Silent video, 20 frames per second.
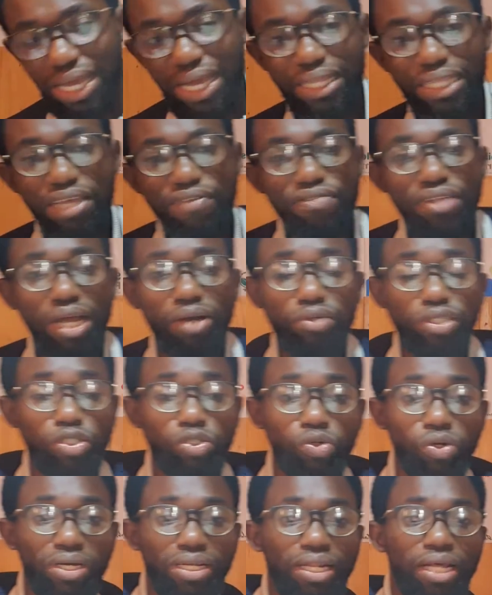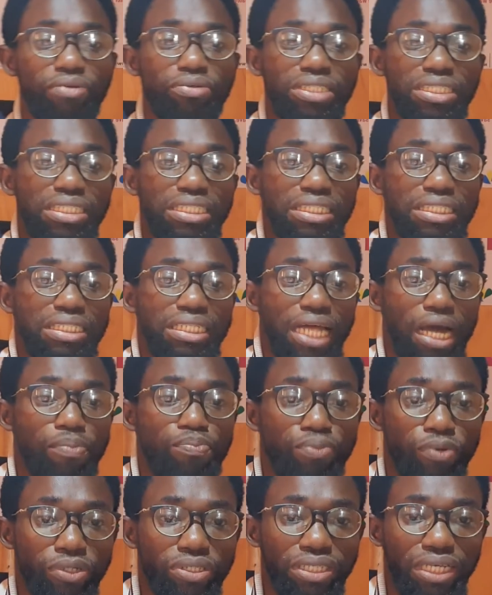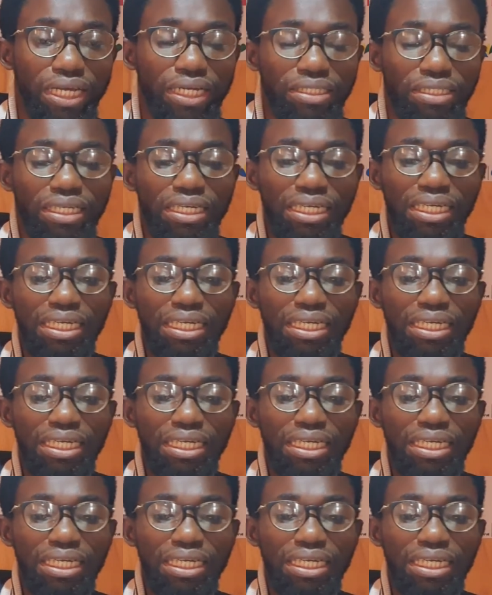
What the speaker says: And if there is no clarity in that process,